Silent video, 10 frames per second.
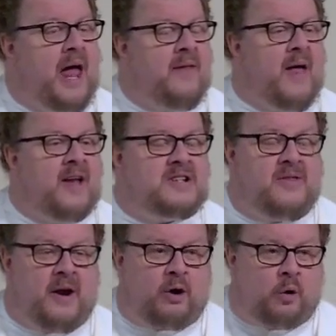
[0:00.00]
and
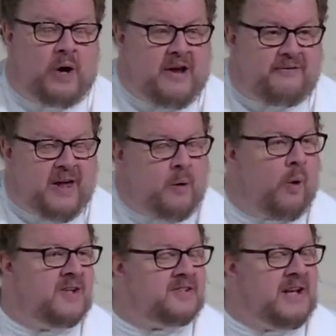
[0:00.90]
to their grief he
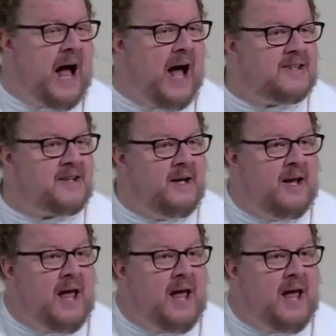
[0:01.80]
was not,